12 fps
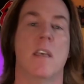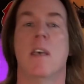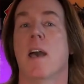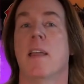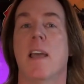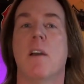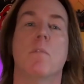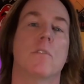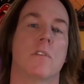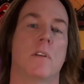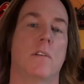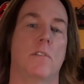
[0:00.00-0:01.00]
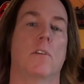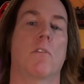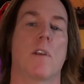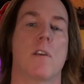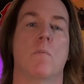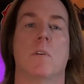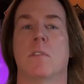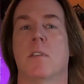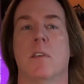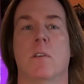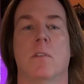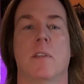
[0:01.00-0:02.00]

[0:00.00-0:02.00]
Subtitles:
and that was another great one too.